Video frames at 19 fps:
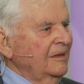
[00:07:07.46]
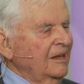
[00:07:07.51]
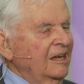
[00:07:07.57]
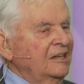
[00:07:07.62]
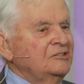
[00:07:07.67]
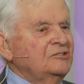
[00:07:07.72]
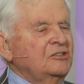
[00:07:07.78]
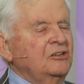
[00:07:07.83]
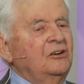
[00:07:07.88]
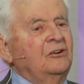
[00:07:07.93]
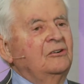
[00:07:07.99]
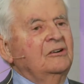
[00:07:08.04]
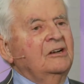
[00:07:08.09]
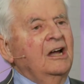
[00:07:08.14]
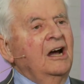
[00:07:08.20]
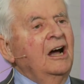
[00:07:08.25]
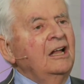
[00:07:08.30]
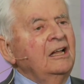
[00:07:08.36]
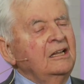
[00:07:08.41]
And so
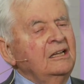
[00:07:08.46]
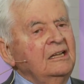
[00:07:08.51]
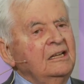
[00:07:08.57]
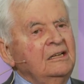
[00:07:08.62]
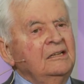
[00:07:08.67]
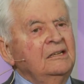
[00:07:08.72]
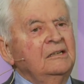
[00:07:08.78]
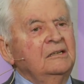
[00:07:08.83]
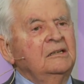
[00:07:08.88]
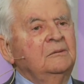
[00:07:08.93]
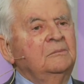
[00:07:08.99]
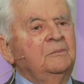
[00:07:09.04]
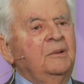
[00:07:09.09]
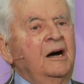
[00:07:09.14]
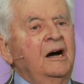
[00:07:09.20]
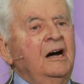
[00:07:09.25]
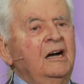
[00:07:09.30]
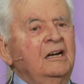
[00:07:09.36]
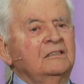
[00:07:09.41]
Karl
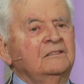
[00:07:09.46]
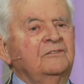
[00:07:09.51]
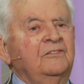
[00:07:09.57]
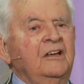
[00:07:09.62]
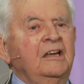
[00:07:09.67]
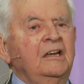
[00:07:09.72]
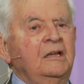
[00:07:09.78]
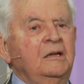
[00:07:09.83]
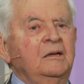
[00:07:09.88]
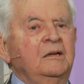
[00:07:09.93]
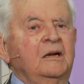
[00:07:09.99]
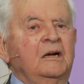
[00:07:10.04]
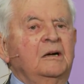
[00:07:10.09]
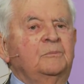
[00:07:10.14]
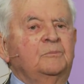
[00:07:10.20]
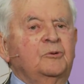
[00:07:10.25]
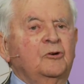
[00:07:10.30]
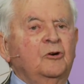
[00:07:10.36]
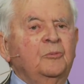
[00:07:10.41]
Barth very
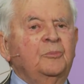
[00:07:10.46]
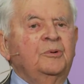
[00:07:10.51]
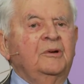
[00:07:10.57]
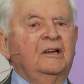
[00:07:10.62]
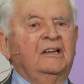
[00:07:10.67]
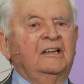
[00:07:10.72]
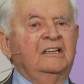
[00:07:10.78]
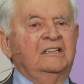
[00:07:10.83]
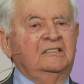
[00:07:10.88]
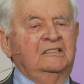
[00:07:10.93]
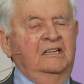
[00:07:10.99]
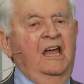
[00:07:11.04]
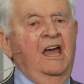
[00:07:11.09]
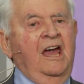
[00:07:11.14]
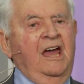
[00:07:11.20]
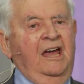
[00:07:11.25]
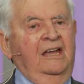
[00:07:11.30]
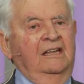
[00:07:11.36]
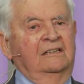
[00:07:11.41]
appropriately
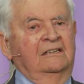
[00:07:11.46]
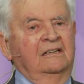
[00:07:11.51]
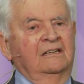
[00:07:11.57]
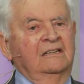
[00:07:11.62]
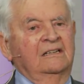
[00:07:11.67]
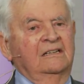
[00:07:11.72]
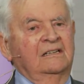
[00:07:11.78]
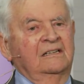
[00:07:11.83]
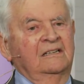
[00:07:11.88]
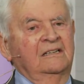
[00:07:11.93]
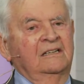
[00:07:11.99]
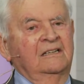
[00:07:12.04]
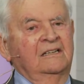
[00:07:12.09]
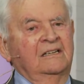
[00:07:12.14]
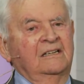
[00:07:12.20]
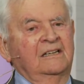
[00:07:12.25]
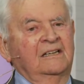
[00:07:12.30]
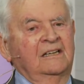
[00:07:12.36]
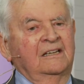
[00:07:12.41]
said,
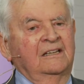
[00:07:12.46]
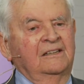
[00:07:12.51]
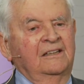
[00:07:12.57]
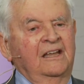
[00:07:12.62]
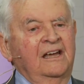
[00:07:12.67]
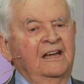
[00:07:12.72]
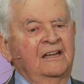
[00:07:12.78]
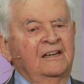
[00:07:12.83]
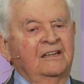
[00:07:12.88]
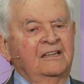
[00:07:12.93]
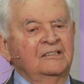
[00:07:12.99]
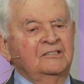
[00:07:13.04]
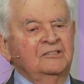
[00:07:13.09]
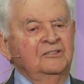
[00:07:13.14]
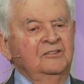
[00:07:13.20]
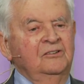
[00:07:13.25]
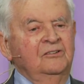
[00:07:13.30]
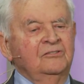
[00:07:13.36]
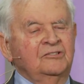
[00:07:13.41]
there is
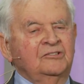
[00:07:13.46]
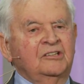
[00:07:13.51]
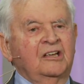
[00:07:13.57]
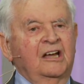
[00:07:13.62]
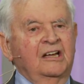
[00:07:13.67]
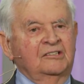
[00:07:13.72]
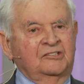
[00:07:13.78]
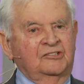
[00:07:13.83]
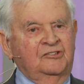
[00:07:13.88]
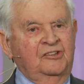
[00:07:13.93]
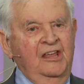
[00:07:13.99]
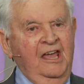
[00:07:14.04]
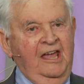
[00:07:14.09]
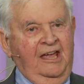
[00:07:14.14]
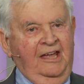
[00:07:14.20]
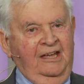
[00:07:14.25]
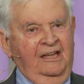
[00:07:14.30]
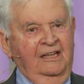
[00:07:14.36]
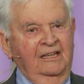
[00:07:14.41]
no such
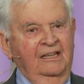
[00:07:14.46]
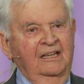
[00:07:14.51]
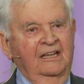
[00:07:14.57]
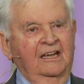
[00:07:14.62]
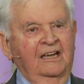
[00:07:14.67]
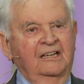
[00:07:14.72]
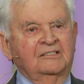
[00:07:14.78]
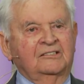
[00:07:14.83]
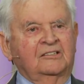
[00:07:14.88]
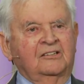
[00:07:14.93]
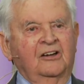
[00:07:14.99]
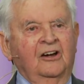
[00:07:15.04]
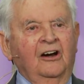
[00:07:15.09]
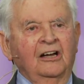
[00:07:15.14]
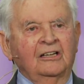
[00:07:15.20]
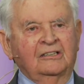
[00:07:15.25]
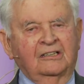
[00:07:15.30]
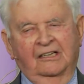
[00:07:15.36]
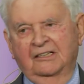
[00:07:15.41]
thing as
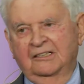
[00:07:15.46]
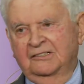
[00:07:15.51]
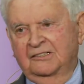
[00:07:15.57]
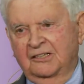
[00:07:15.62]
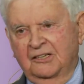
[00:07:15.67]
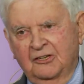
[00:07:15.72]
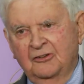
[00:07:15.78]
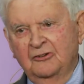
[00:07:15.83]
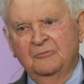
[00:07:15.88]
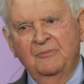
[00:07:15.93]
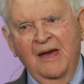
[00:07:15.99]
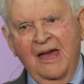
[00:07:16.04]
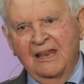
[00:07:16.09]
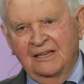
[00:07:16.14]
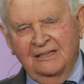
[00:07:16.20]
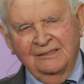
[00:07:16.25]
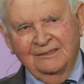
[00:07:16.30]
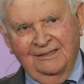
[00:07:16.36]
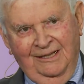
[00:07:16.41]
godless
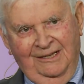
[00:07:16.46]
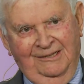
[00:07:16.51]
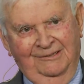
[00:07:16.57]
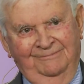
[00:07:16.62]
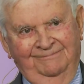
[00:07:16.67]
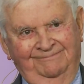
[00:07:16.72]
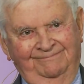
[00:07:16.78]
humanity.